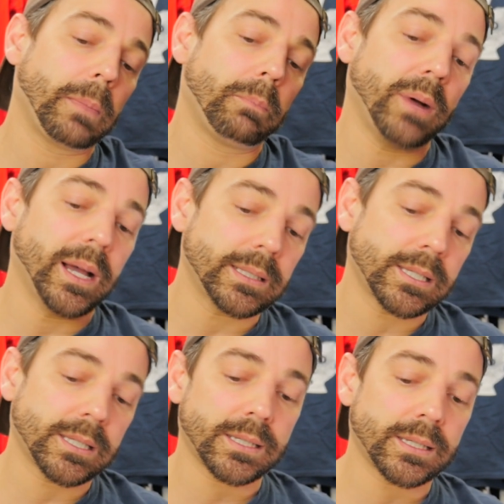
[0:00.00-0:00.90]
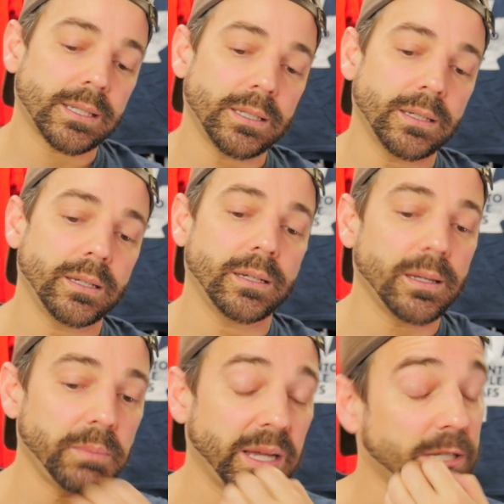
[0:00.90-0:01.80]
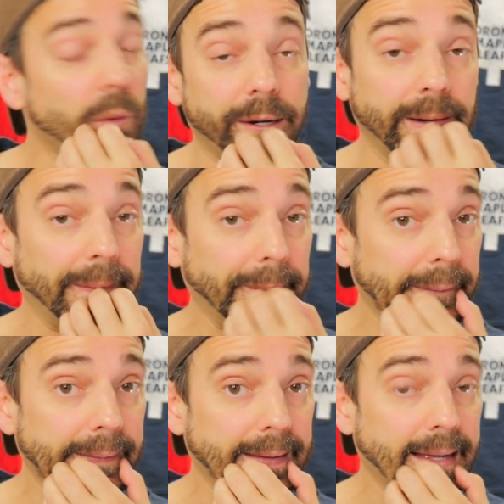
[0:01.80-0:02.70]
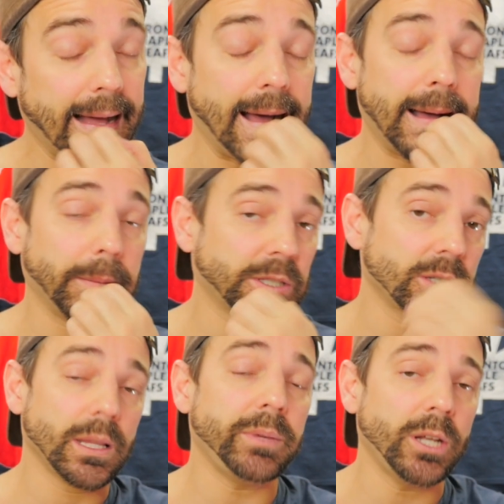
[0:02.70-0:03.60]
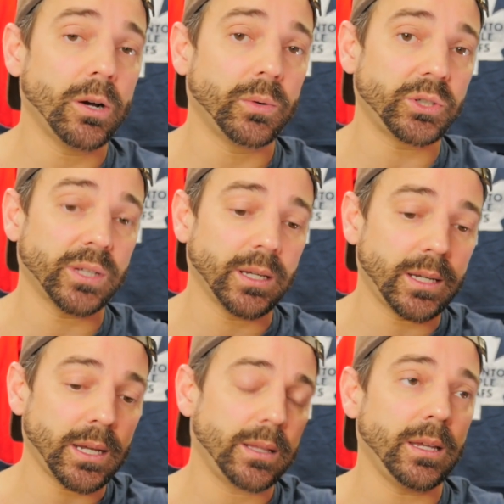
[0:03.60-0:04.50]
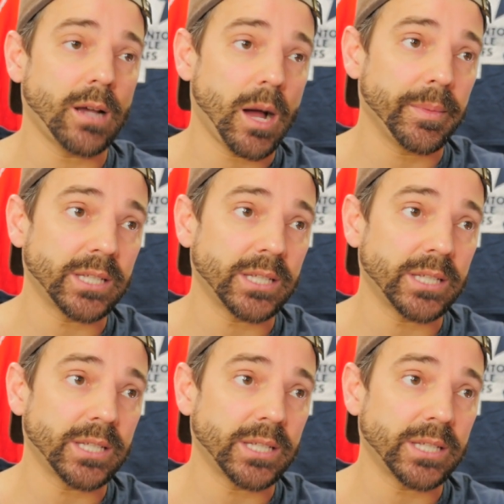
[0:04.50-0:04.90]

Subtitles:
But it makes you wonder. So let me know what you think in the comment